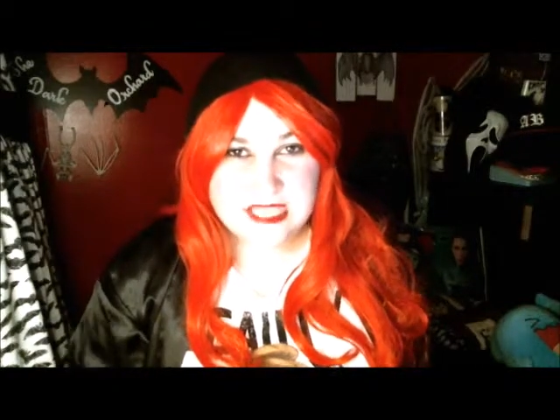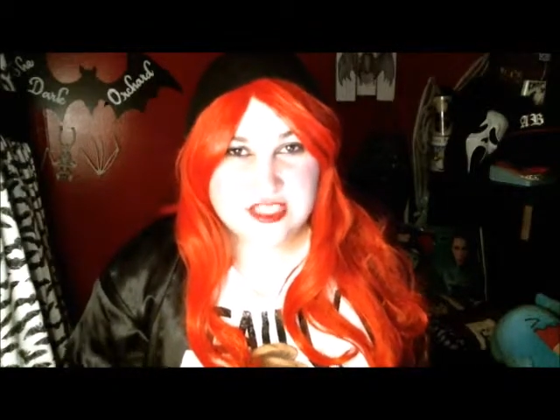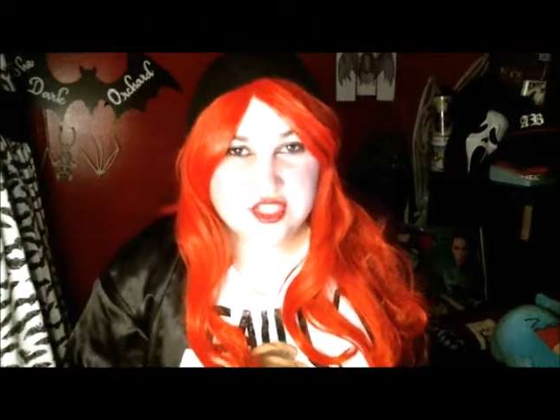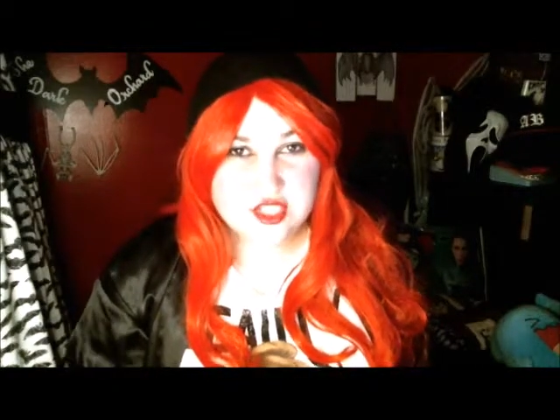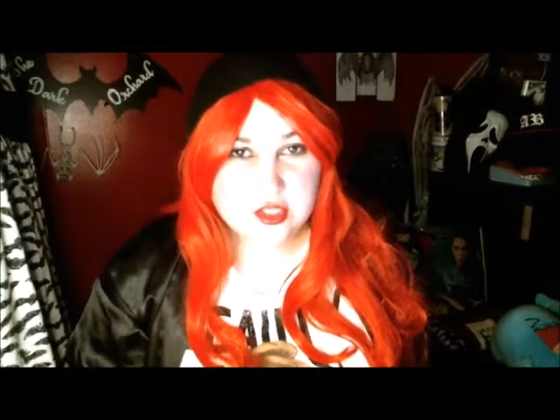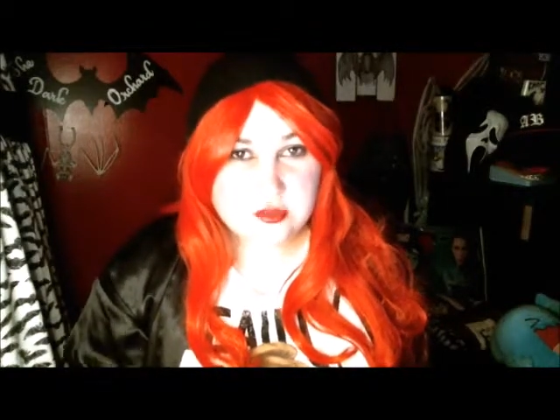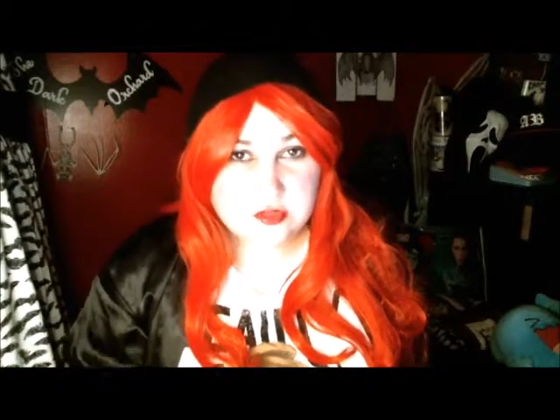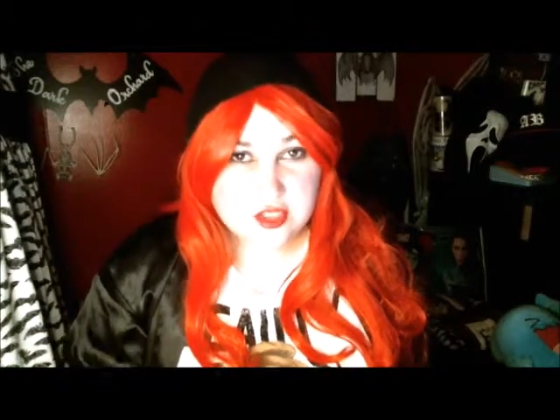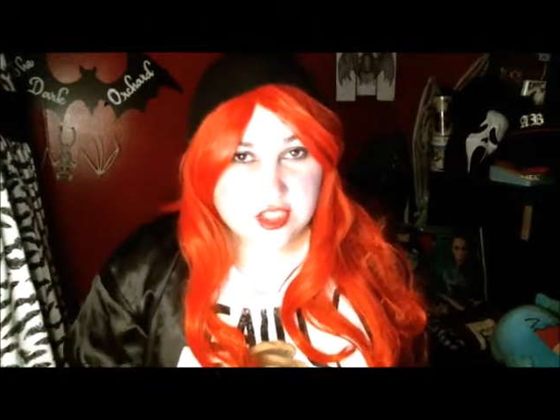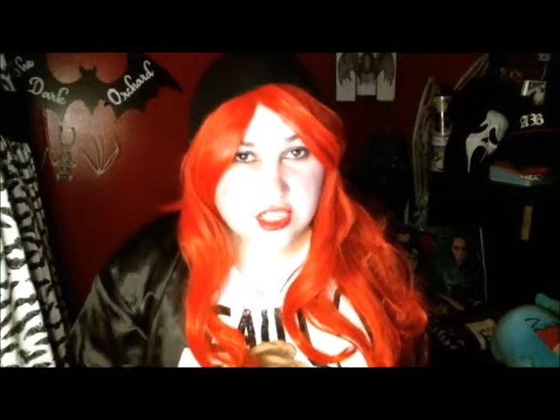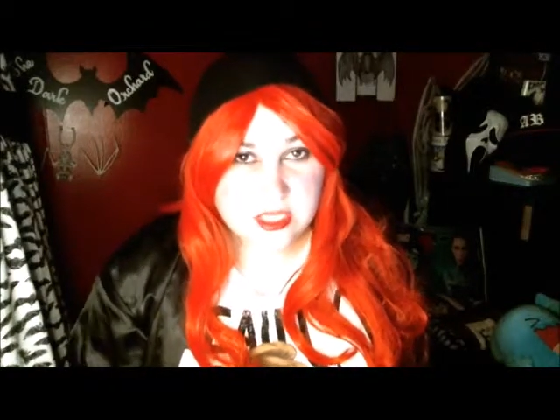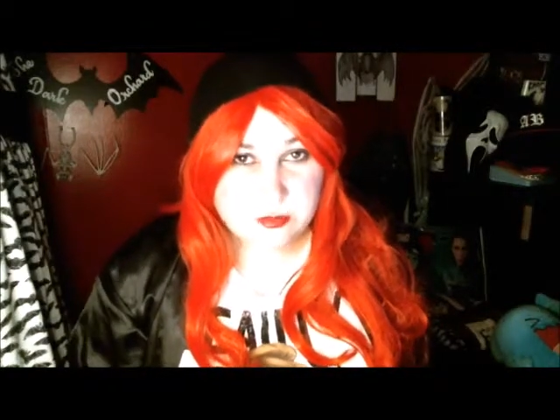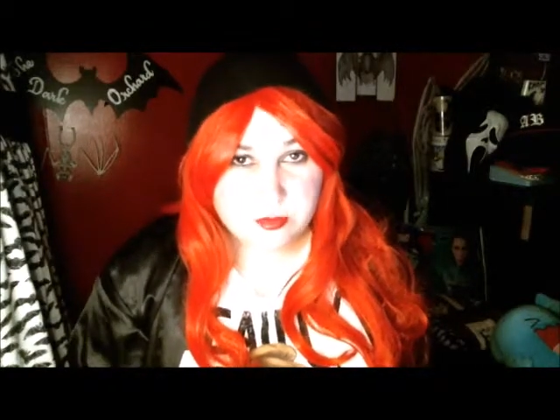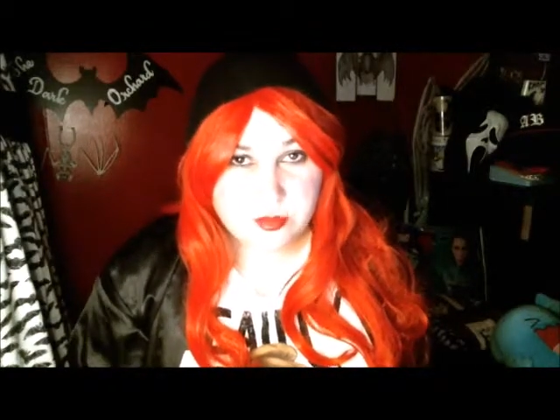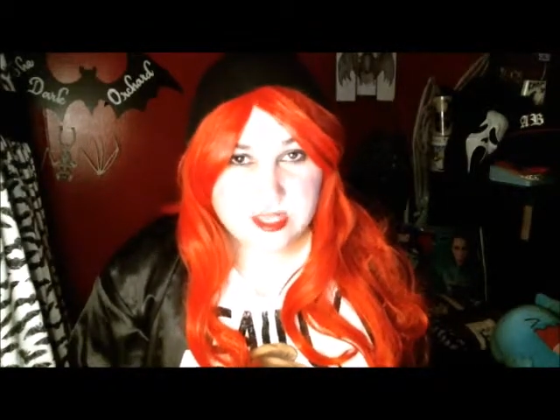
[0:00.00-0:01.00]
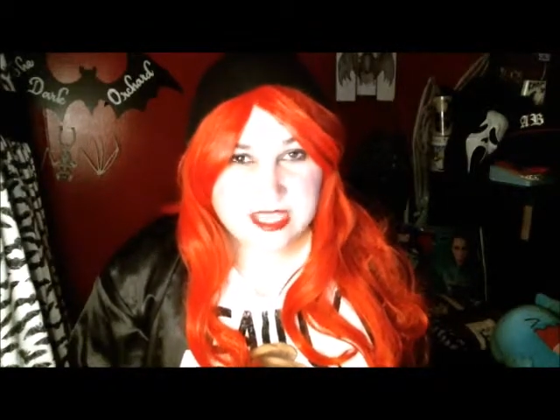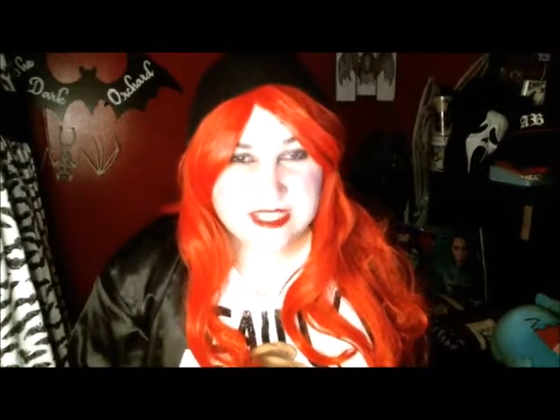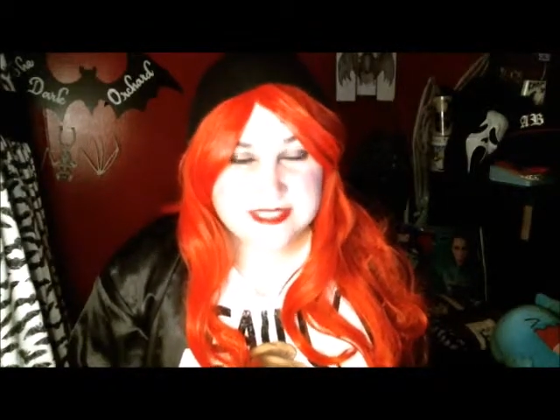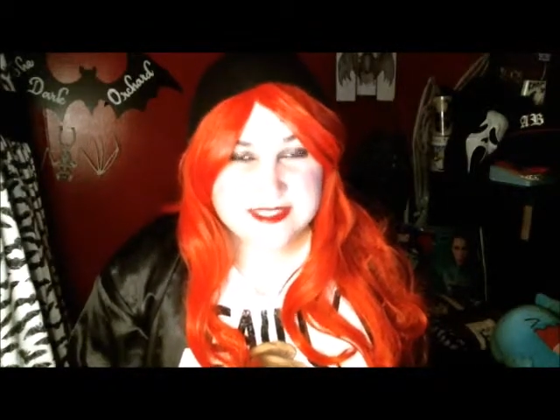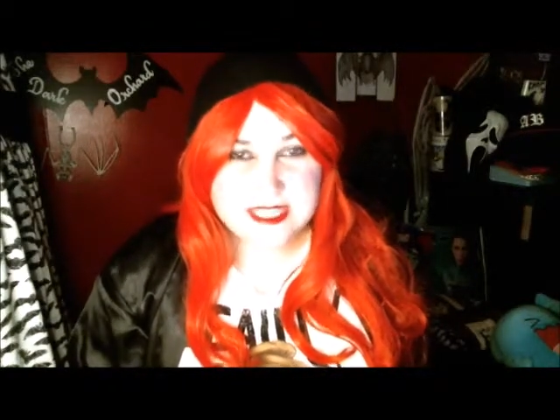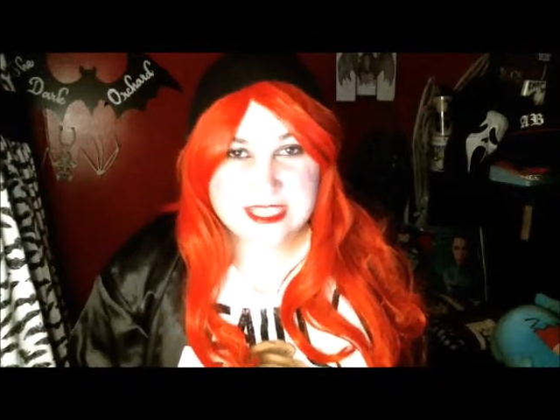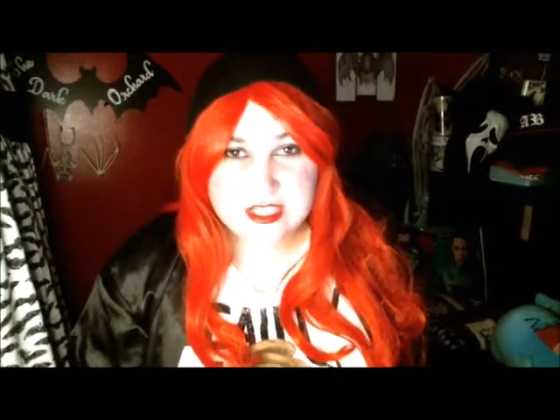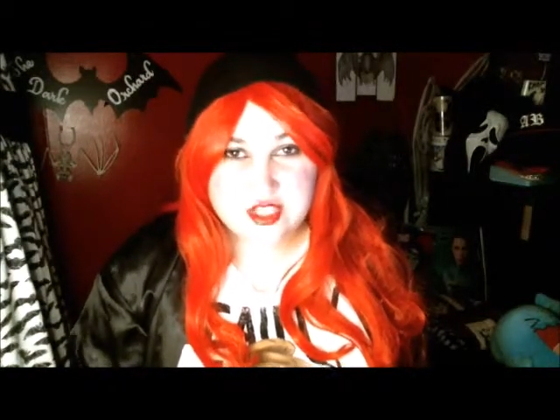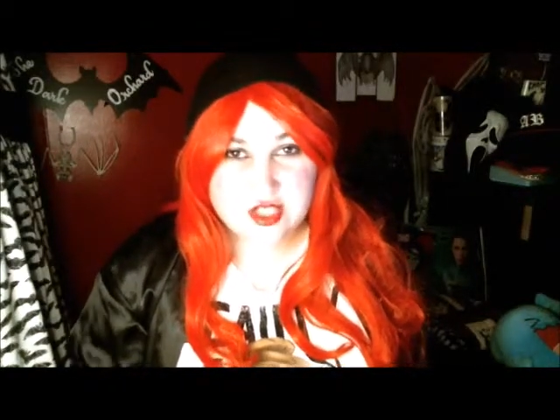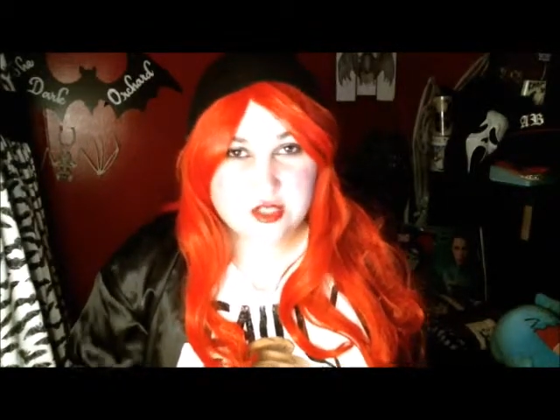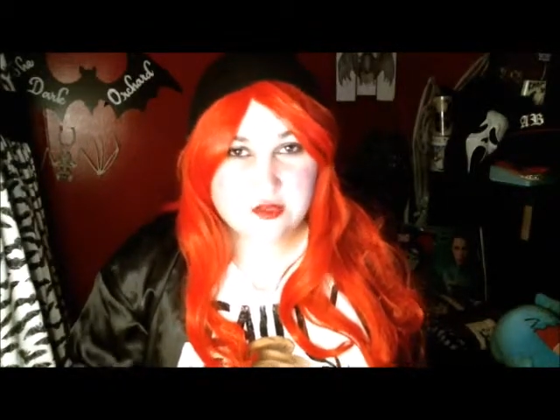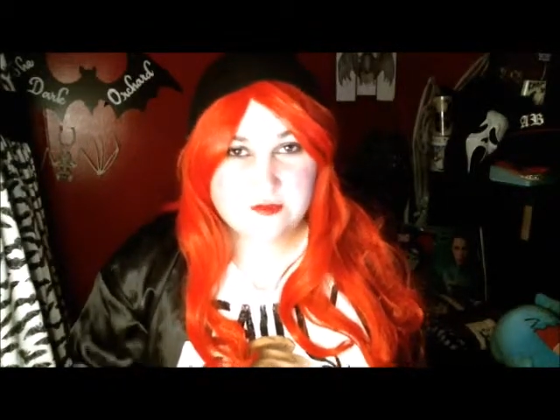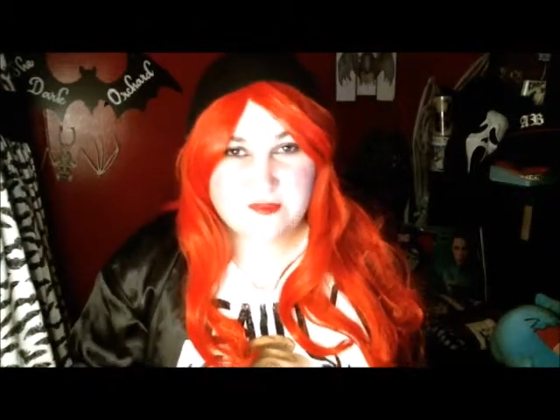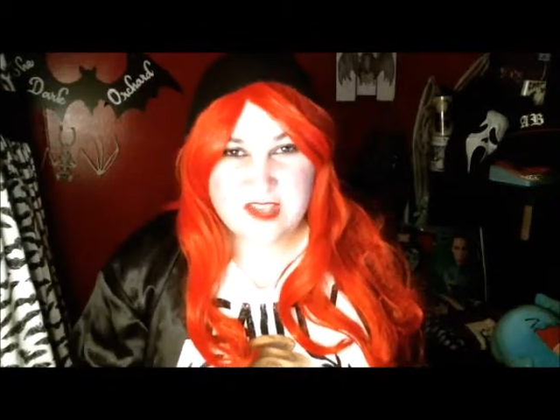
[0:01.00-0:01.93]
two cheap wigs, like $2,